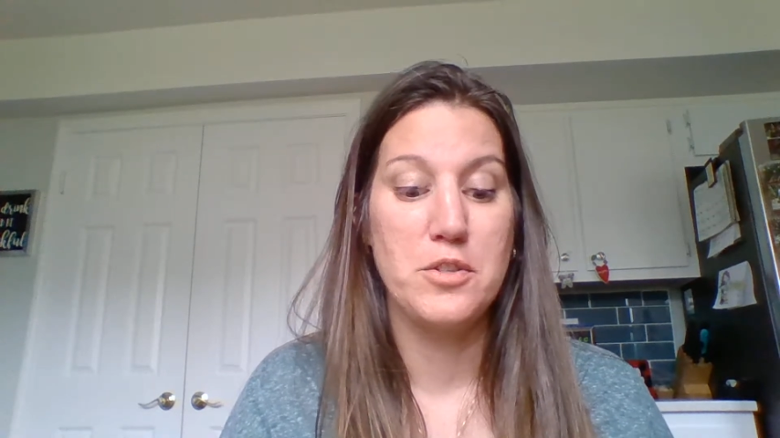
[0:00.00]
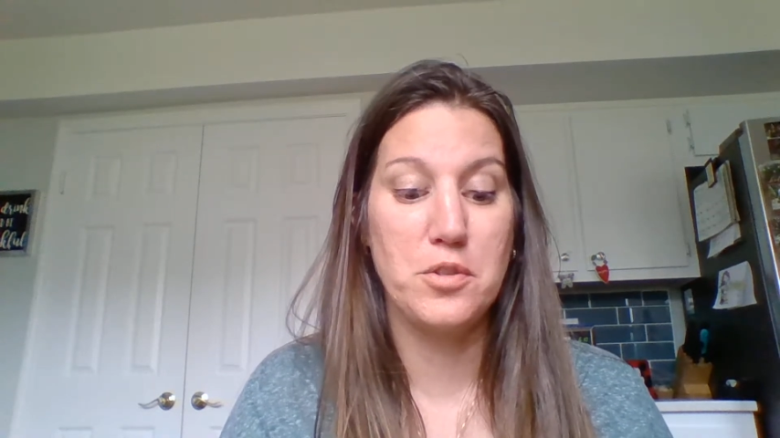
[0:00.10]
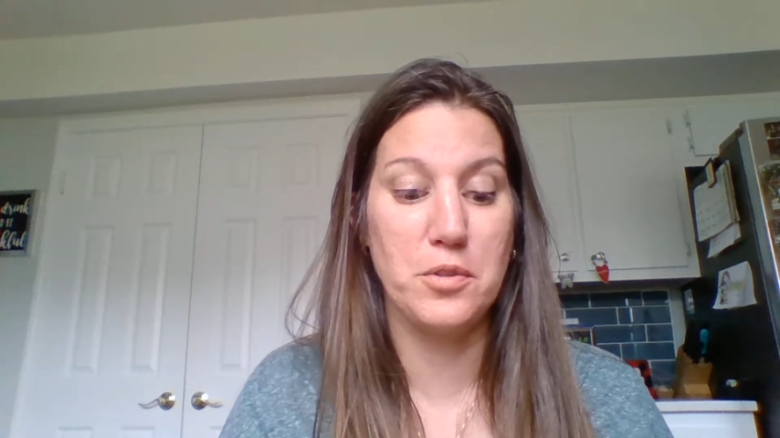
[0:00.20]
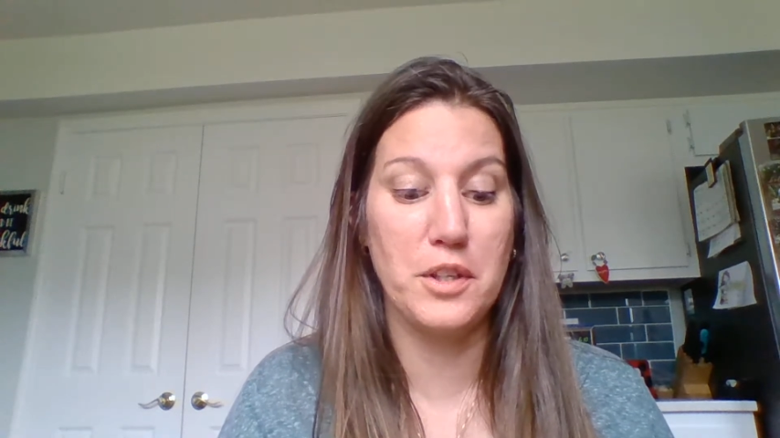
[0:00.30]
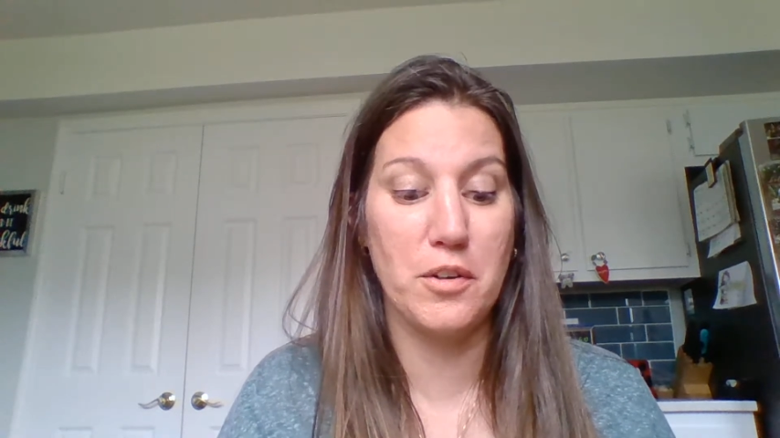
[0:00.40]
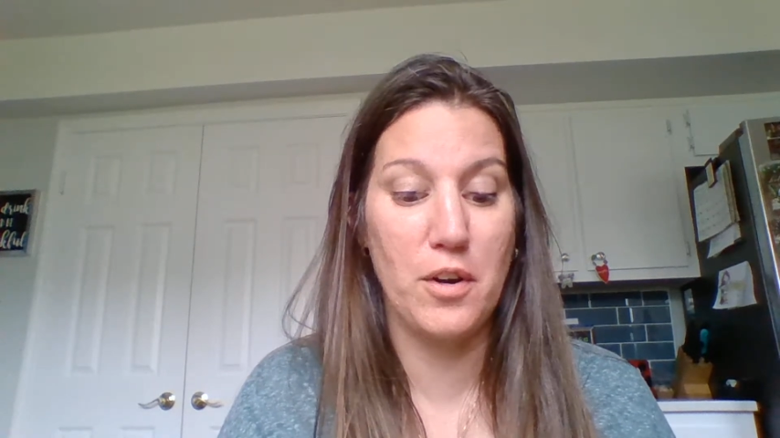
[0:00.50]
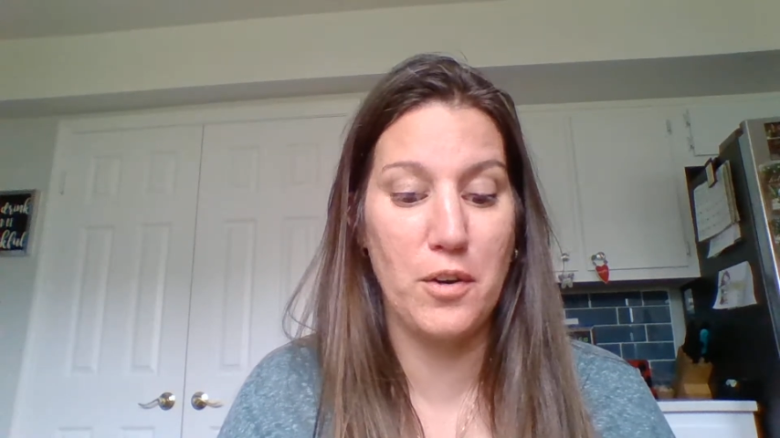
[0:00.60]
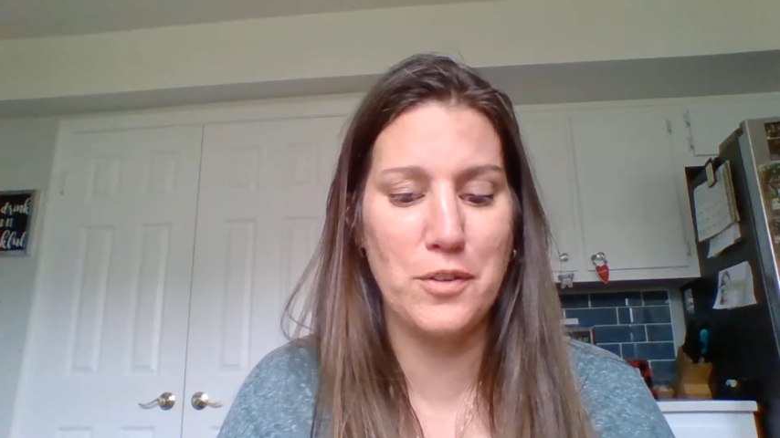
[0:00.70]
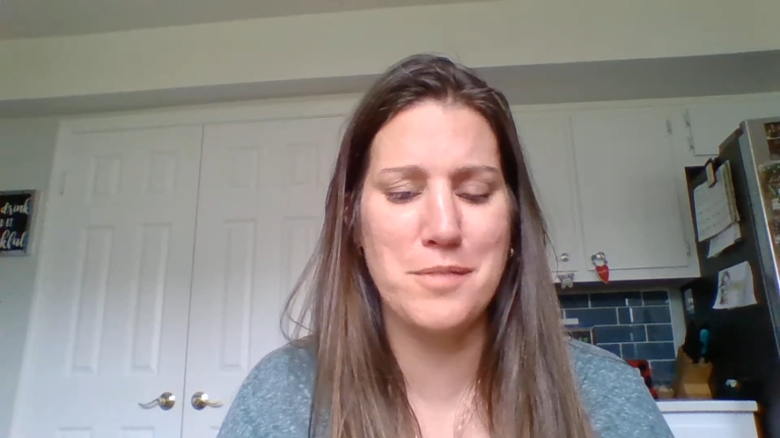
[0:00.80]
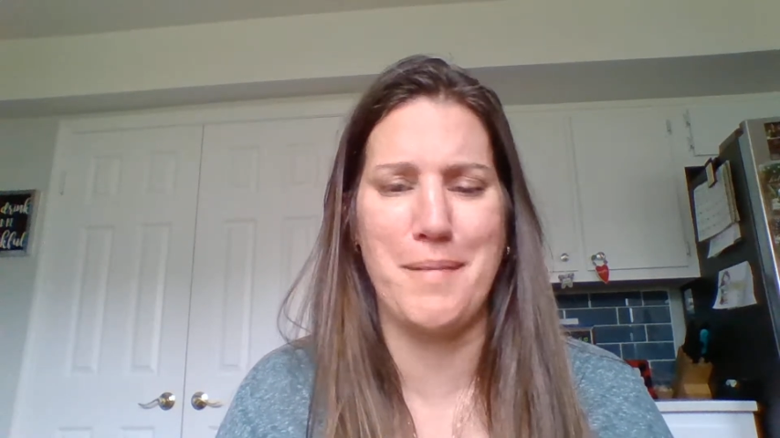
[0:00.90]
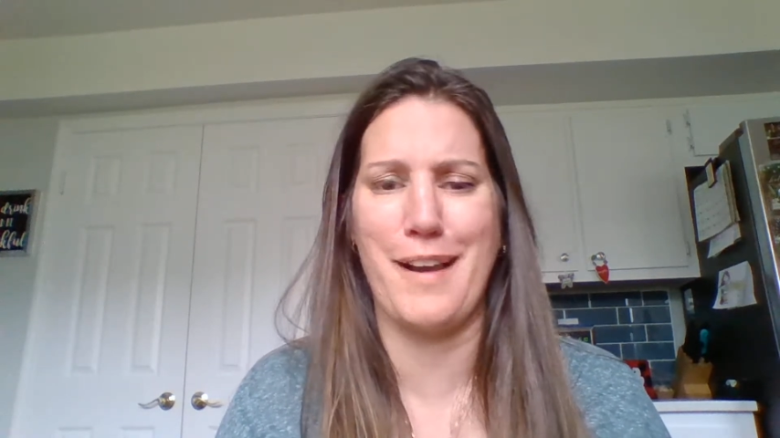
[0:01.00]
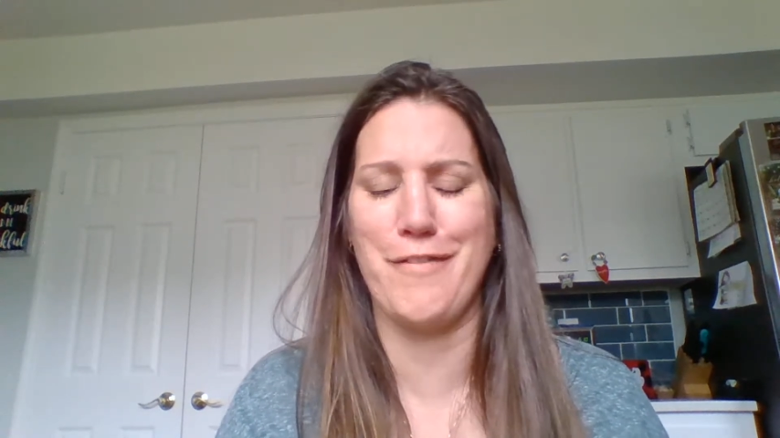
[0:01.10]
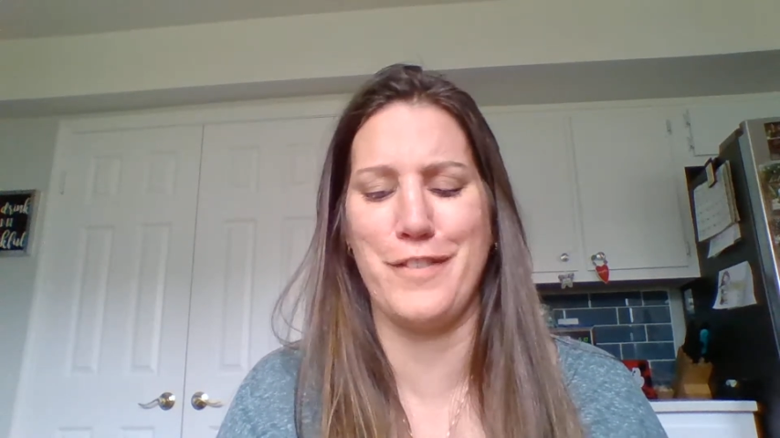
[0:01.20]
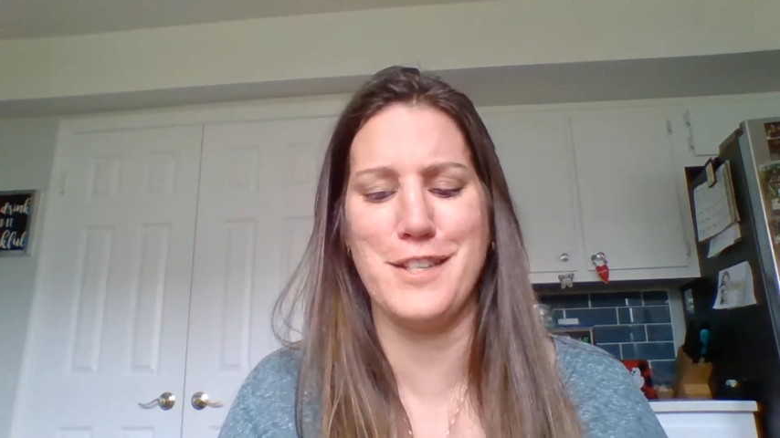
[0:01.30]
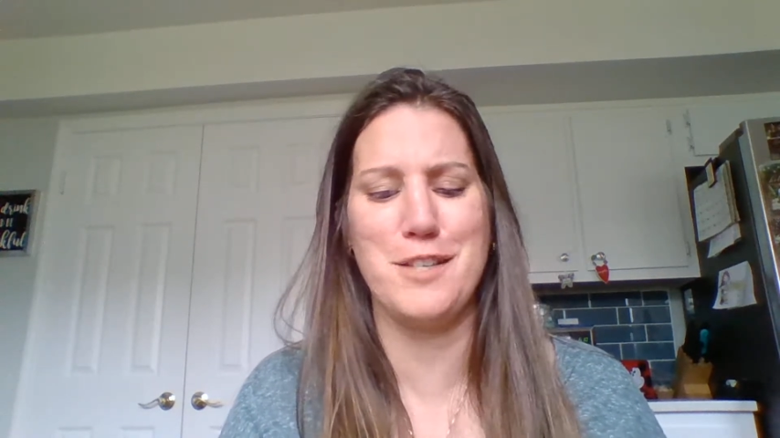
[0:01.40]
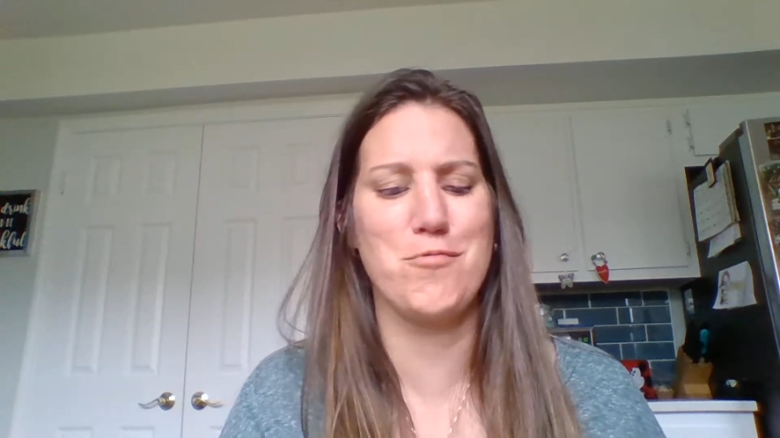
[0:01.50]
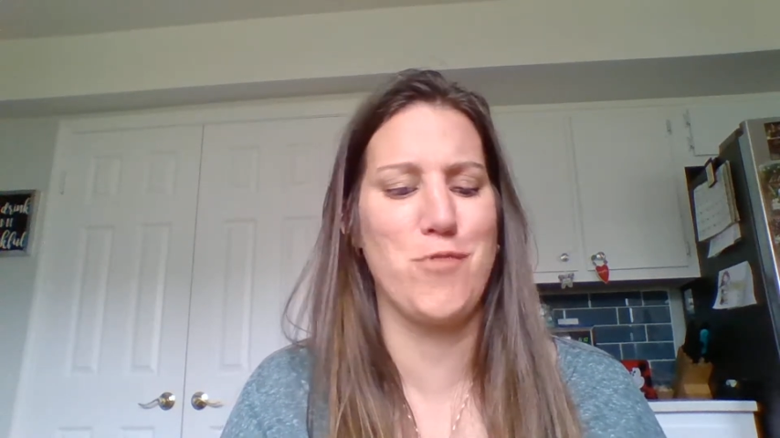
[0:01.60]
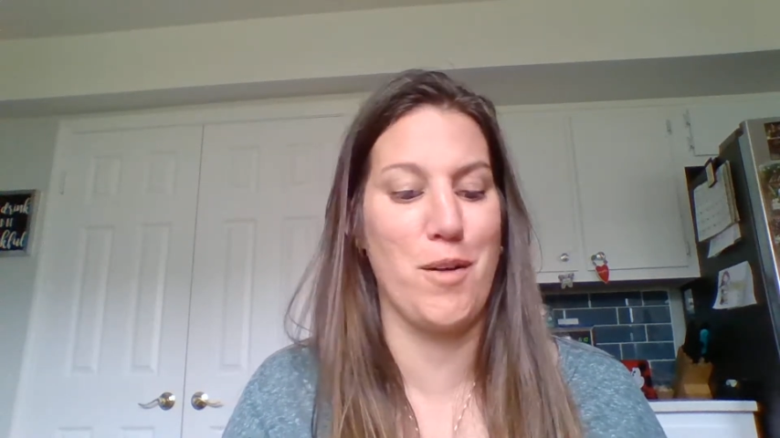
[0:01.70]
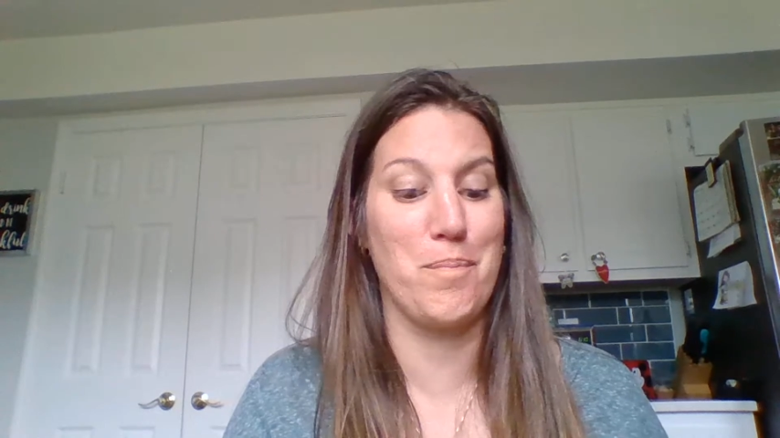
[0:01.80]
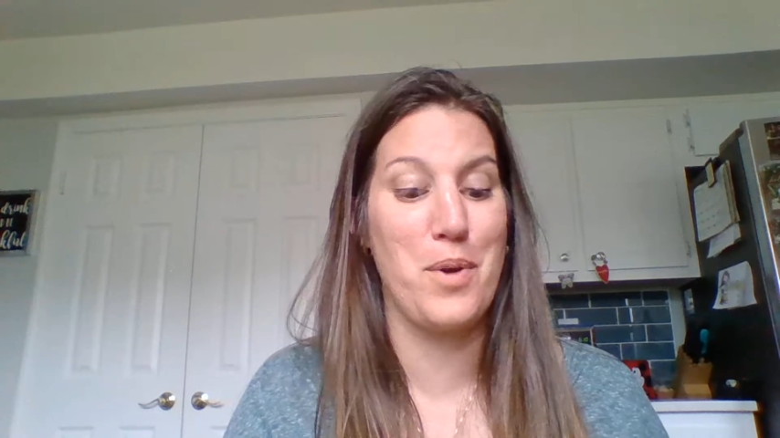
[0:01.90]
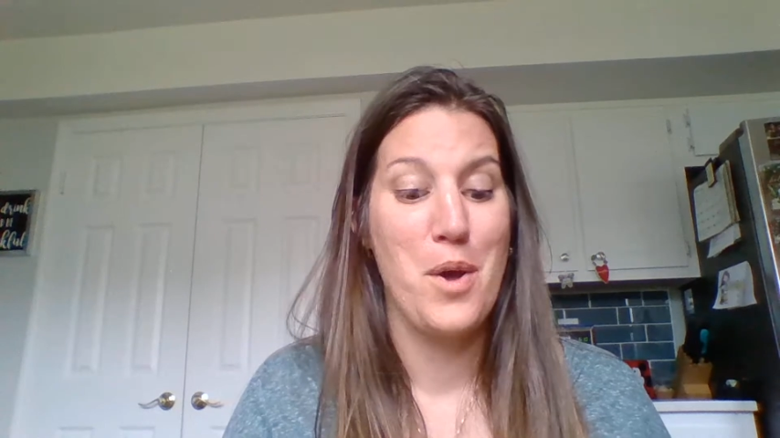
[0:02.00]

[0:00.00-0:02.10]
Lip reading: 2-year-olds, my fuzzy rump,